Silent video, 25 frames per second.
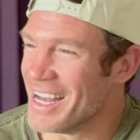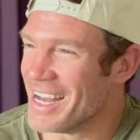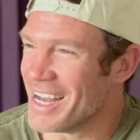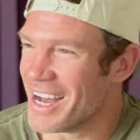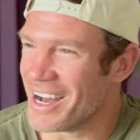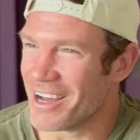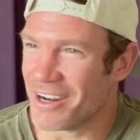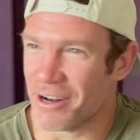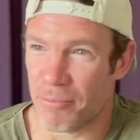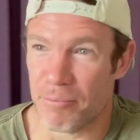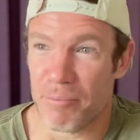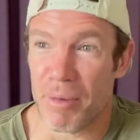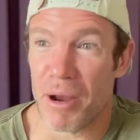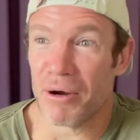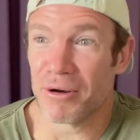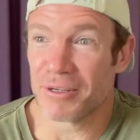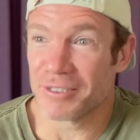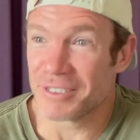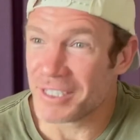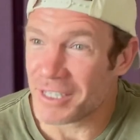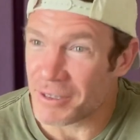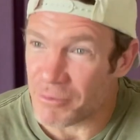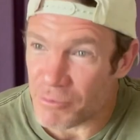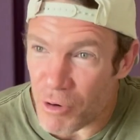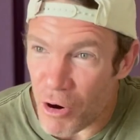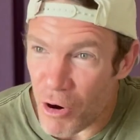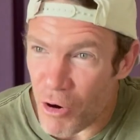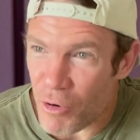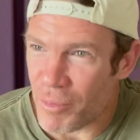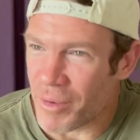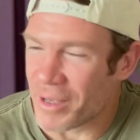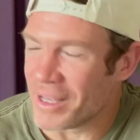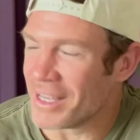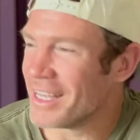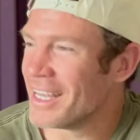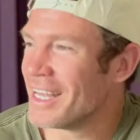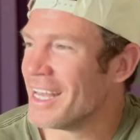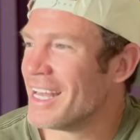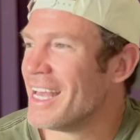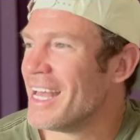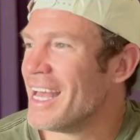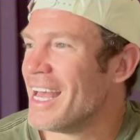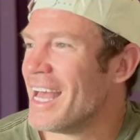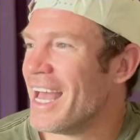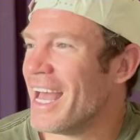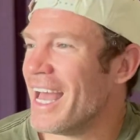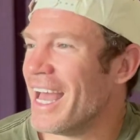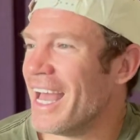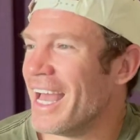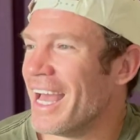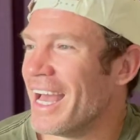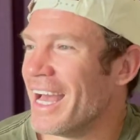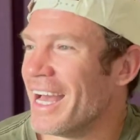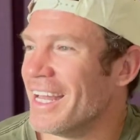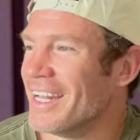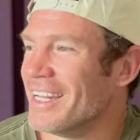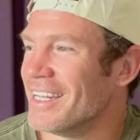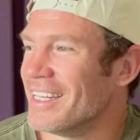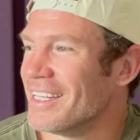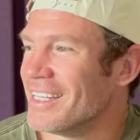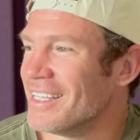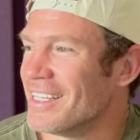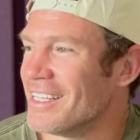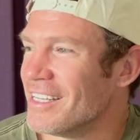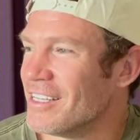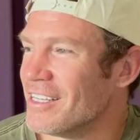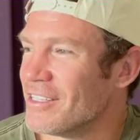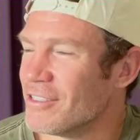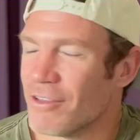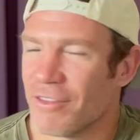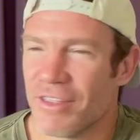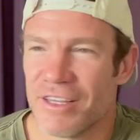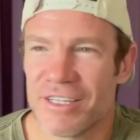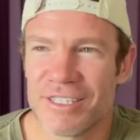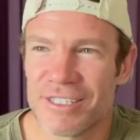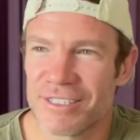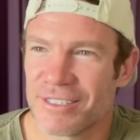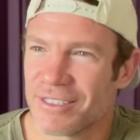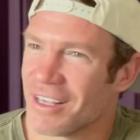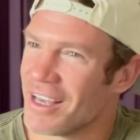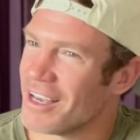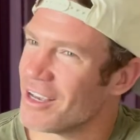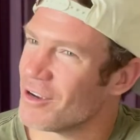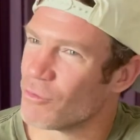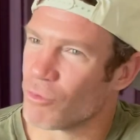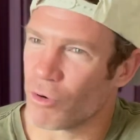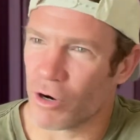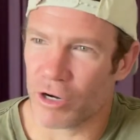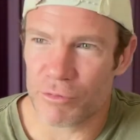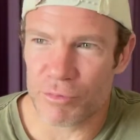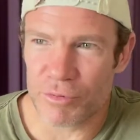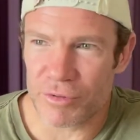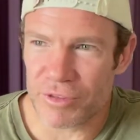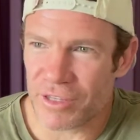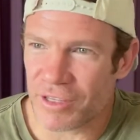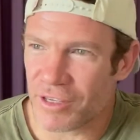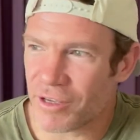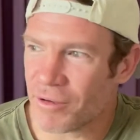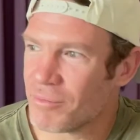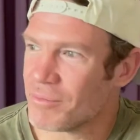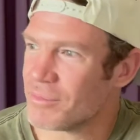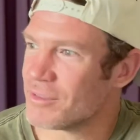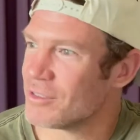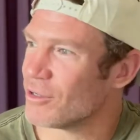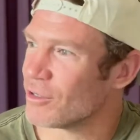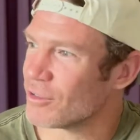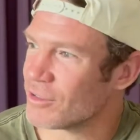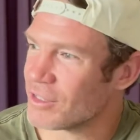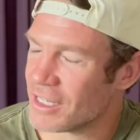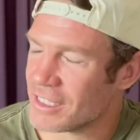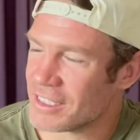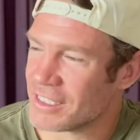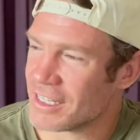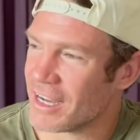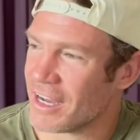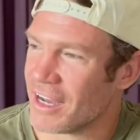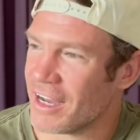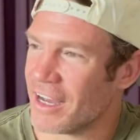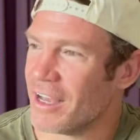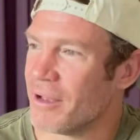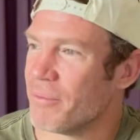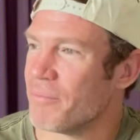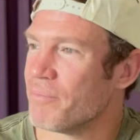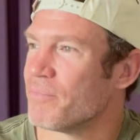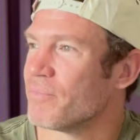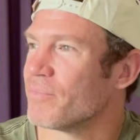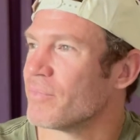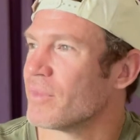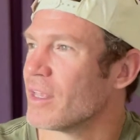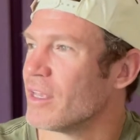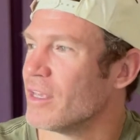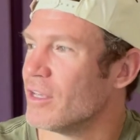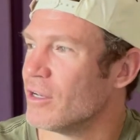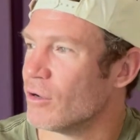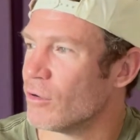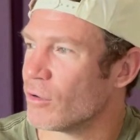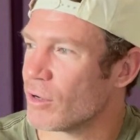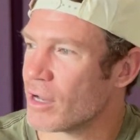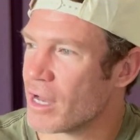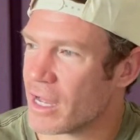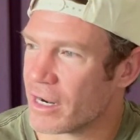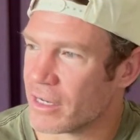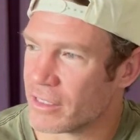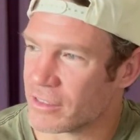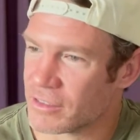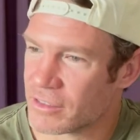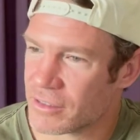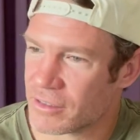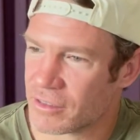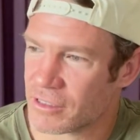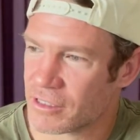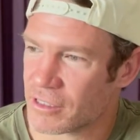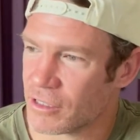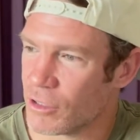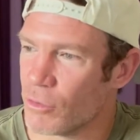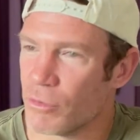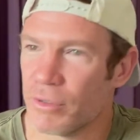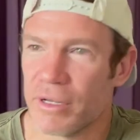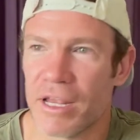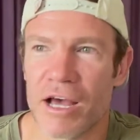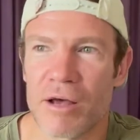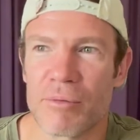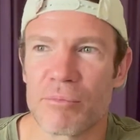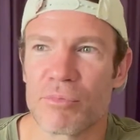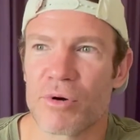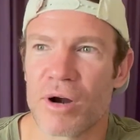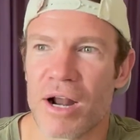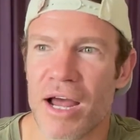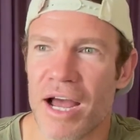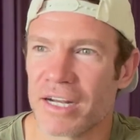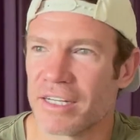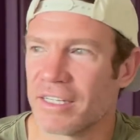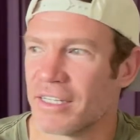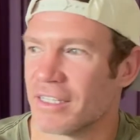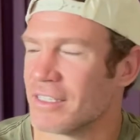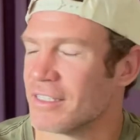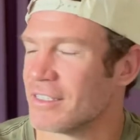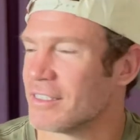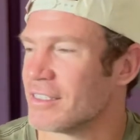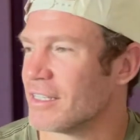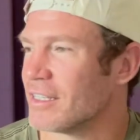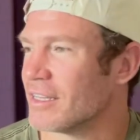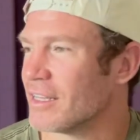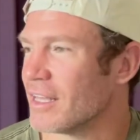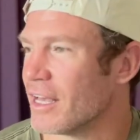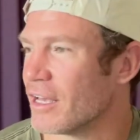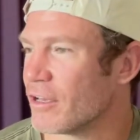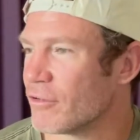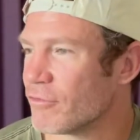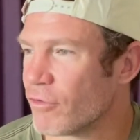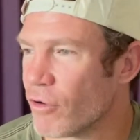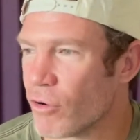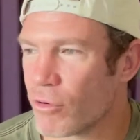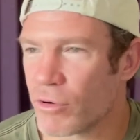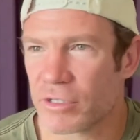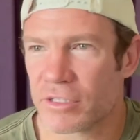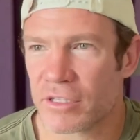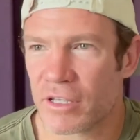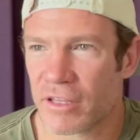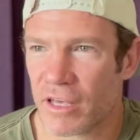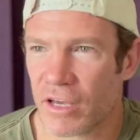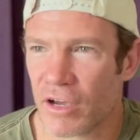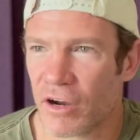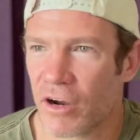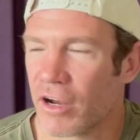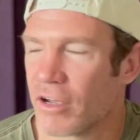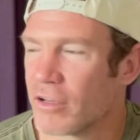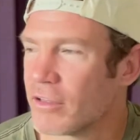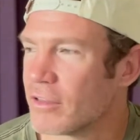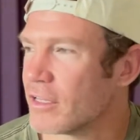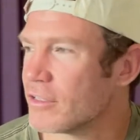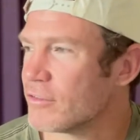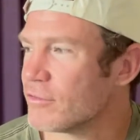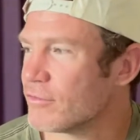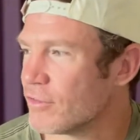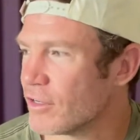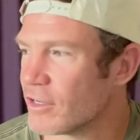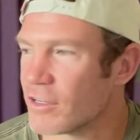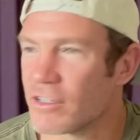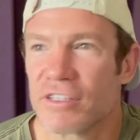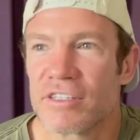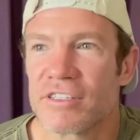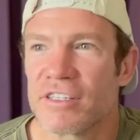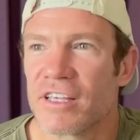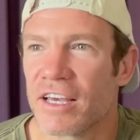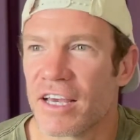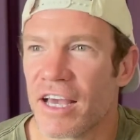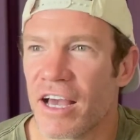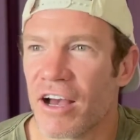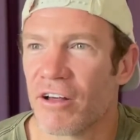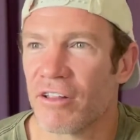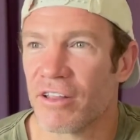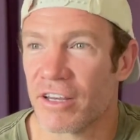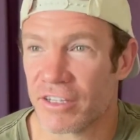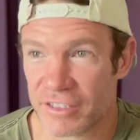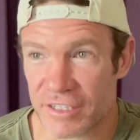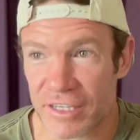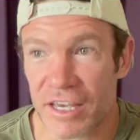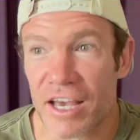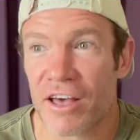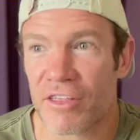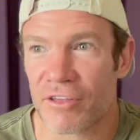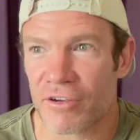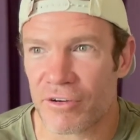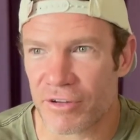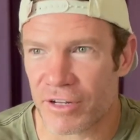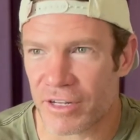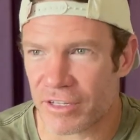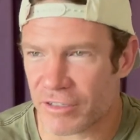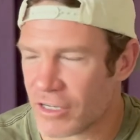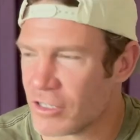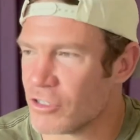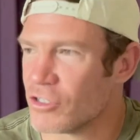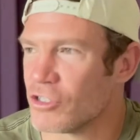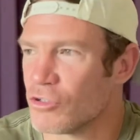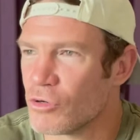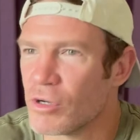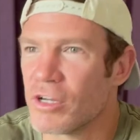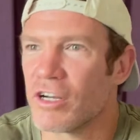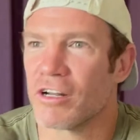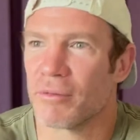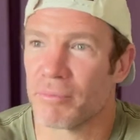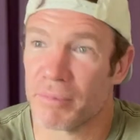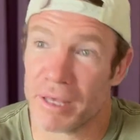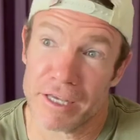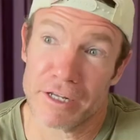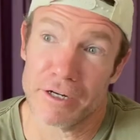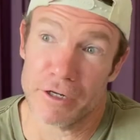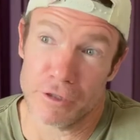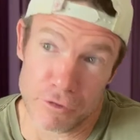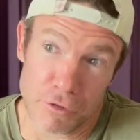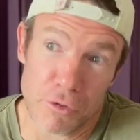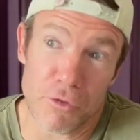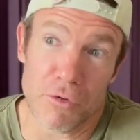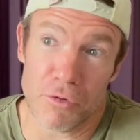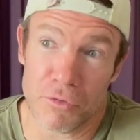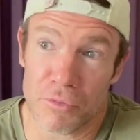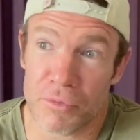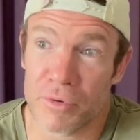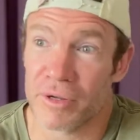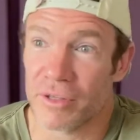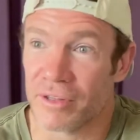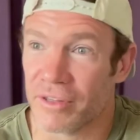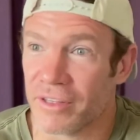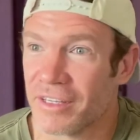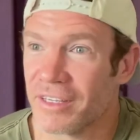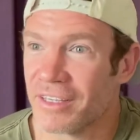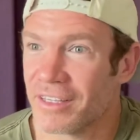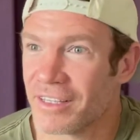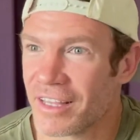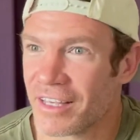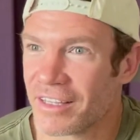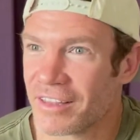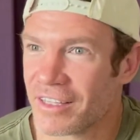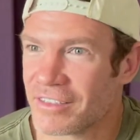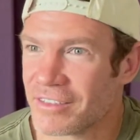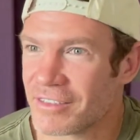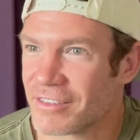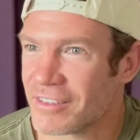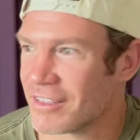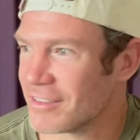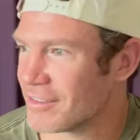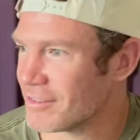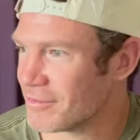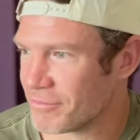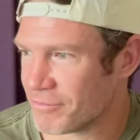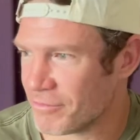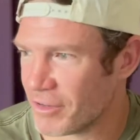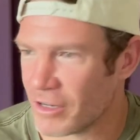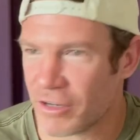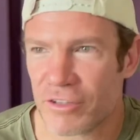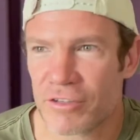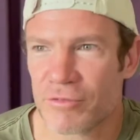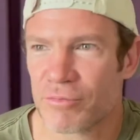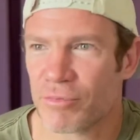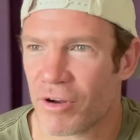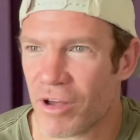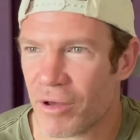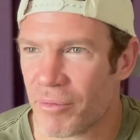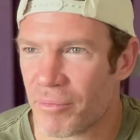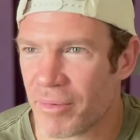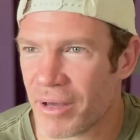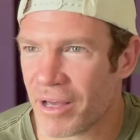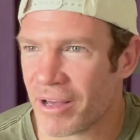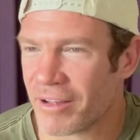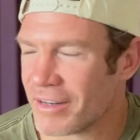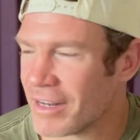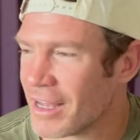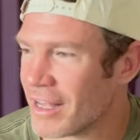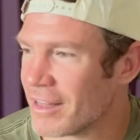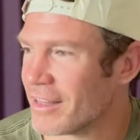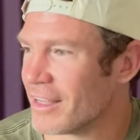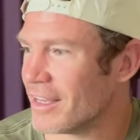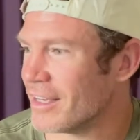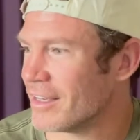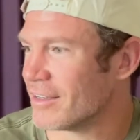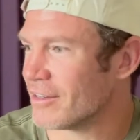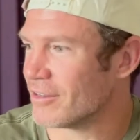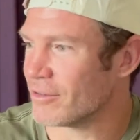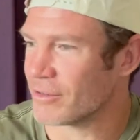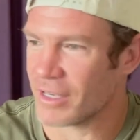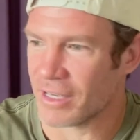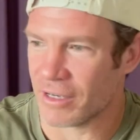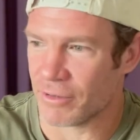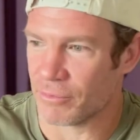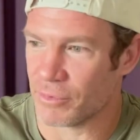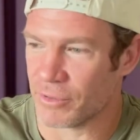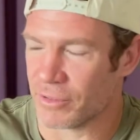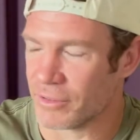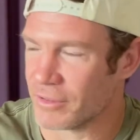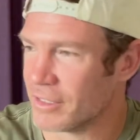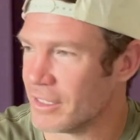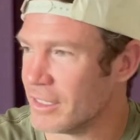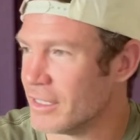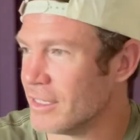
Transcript: an embarrassing moment. And so they just like worked with them, took that time, you know, kind of slowed down practice and like focused on like, all right, let's figure this thing out like together and just treated him like an adult really. Like let's figure this problem out. Not like, okay, well,